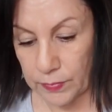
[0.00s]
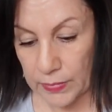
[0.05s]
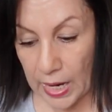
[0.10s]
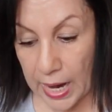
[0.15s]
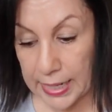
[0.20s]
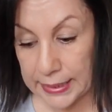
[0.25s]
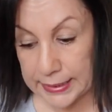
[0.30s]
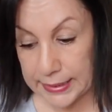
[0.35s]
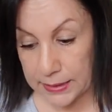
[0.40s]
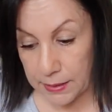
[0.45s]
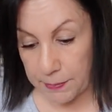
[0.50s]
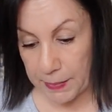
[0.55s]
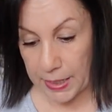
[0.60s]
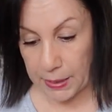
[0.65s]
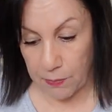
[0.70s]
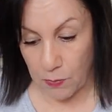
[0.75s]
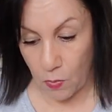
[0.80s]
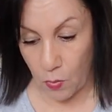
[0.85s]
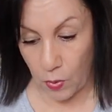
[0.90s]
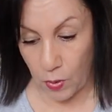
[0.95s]
I need to
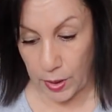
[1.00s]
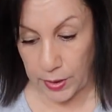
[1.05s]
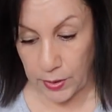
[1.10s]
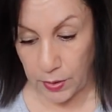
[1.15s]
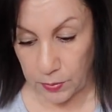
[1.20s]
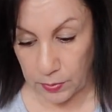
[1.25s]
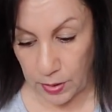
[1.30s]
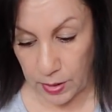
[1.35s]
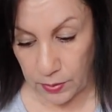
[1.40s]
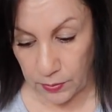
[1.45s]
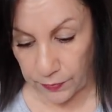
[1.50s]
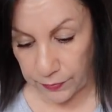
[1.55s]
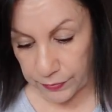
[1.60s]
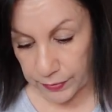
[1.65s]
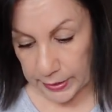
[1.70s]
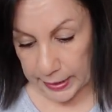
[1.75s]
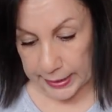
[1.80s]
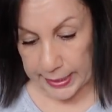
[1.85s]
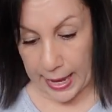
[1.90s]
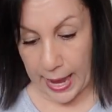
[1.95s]
make more. I don't
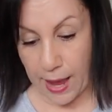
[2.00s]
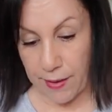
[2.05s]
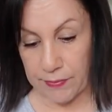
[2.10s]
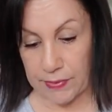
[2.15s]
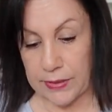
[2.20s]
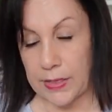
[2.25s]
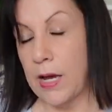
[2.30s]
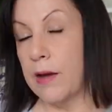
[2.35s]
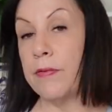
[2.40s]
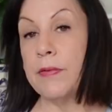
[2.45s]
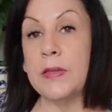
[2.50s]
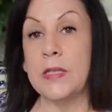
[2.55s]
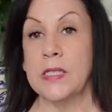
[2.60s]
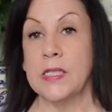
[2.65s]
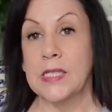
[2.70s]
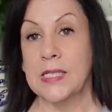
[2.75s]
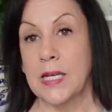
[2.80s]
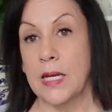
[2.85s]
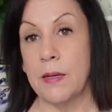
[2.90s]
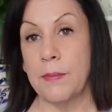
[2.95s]
feel like I have enough, and
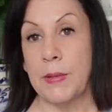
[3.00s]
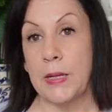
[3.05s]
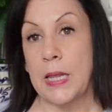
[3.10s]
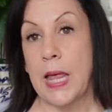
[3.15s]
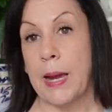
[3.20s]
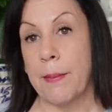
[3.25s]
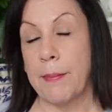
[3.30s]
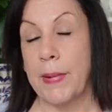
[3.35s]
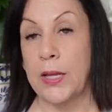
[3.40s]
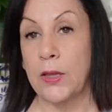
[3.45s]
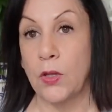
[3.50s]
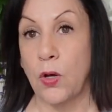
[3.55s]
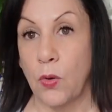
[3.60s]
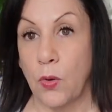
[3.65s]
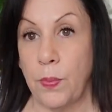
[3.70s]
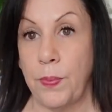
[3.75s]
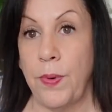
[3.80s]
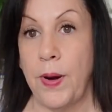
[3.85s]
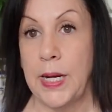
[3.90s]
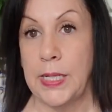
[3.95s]
this is going to be like my
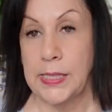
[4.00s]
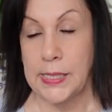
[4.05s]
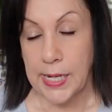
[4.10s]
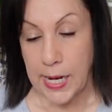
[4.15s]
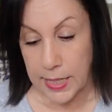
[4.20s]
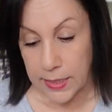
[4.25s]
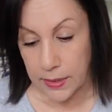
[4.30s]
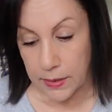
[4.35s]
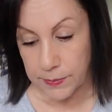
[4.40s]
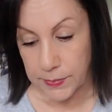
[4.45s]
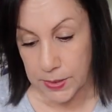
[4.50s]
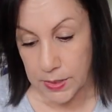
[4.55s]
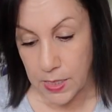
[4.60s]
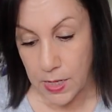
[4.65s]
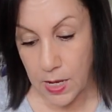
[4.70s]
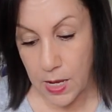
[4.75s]
lower priced items.